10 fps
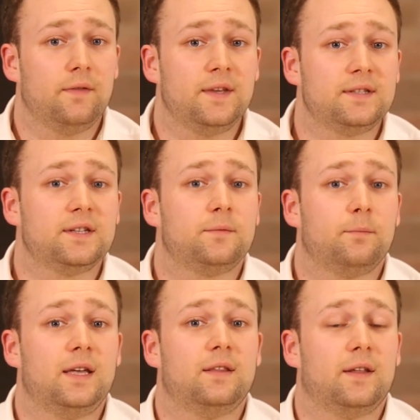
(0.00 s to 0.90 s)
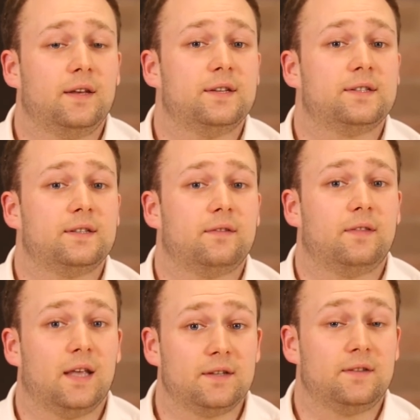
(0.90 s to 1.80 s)
this doesn't mean that
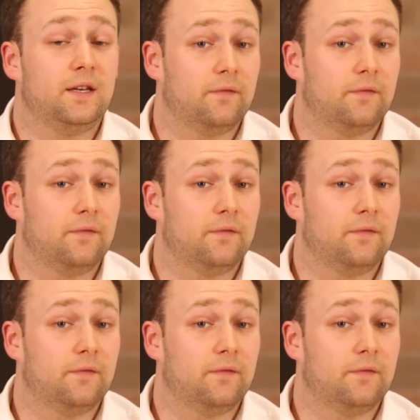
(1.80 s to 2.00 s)
the